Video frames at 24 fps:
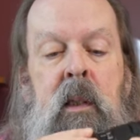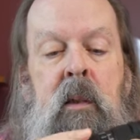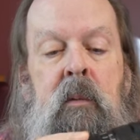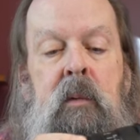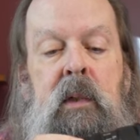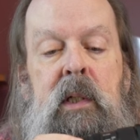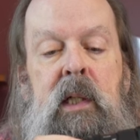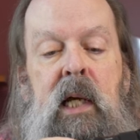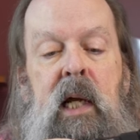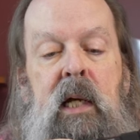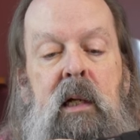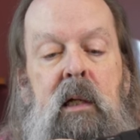
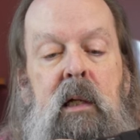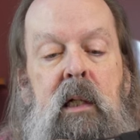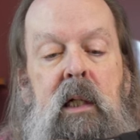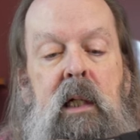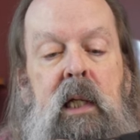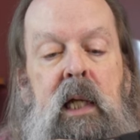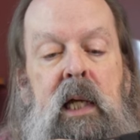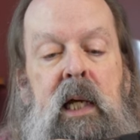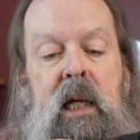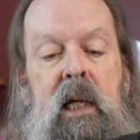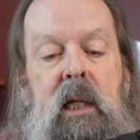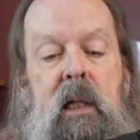When you're on
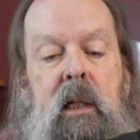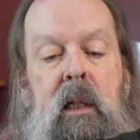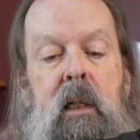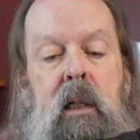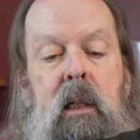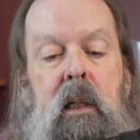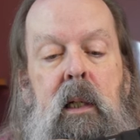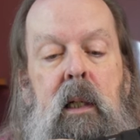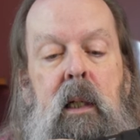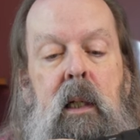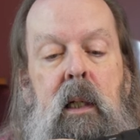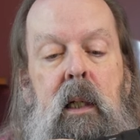click,
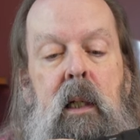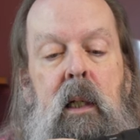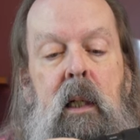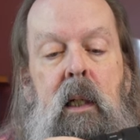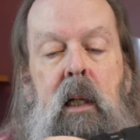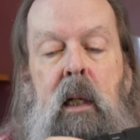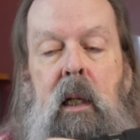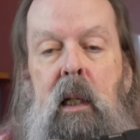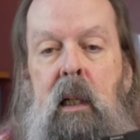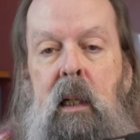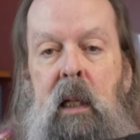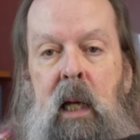
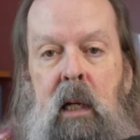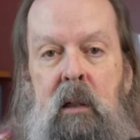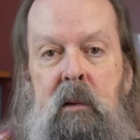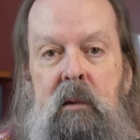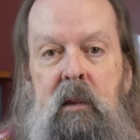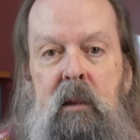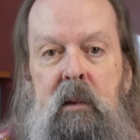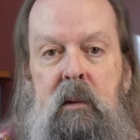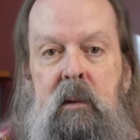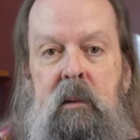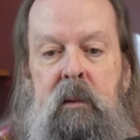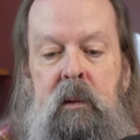I don't
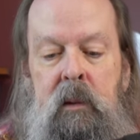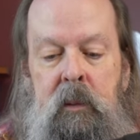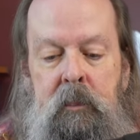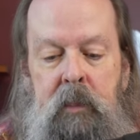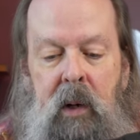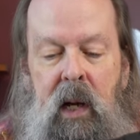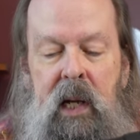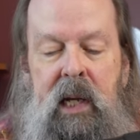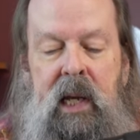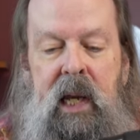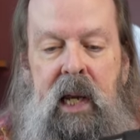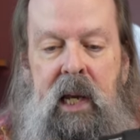know, you
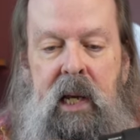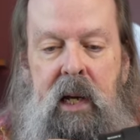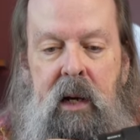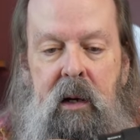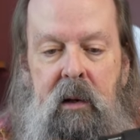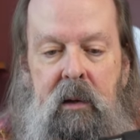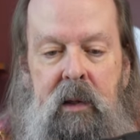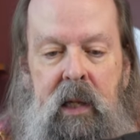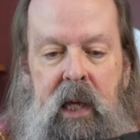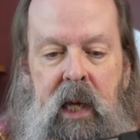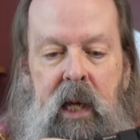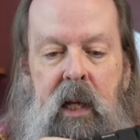probably can't
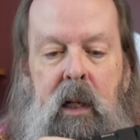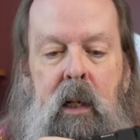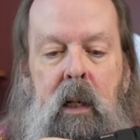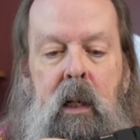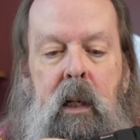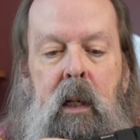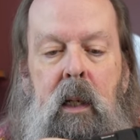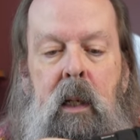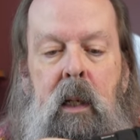hear that.